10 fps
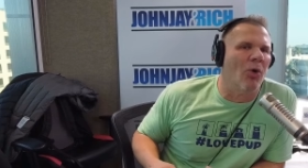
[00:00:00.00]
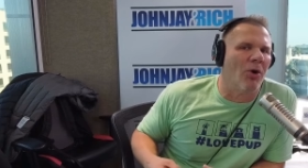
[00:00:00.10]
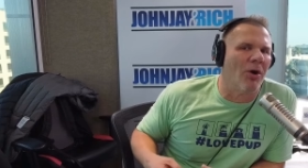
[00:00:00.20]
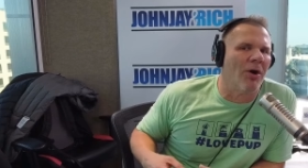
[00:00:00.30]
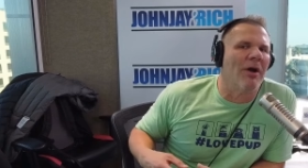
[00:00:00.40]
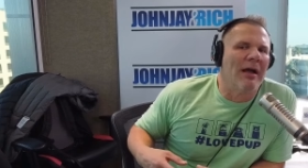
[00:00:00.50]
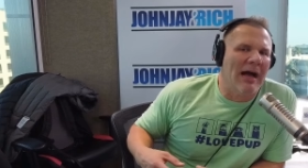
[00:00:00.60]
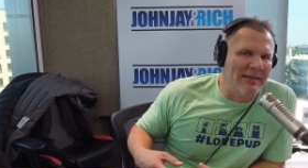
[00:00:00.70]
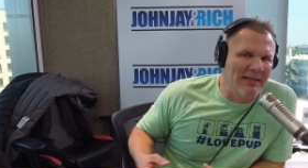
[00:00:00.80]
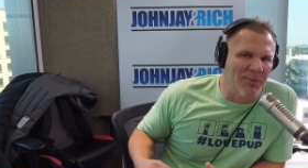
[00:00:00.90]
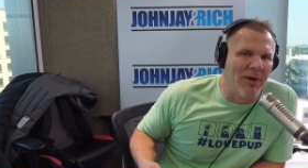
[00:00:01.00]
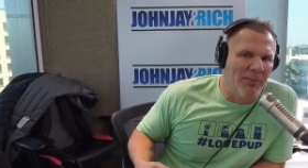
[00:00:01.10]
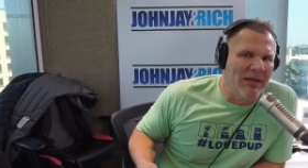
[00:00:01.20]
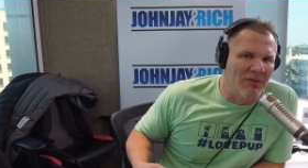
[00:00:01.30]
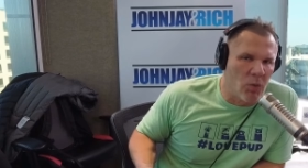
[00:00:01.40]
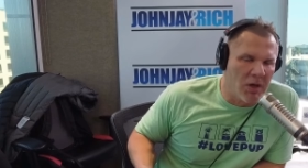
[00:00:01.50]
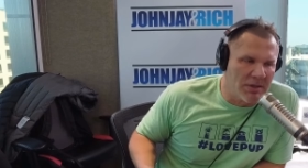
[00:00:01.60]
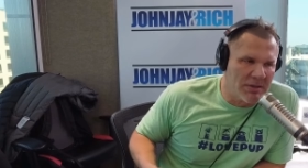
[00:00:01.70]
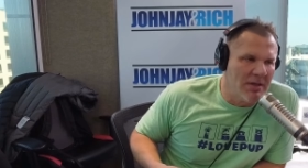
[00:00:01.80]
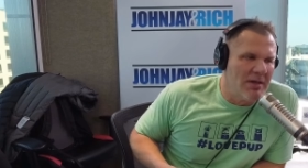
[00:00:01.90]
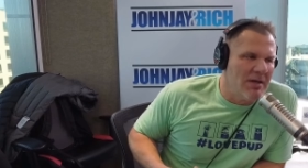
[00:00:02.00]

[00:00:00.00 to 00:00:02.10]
or I think the problem gets worse.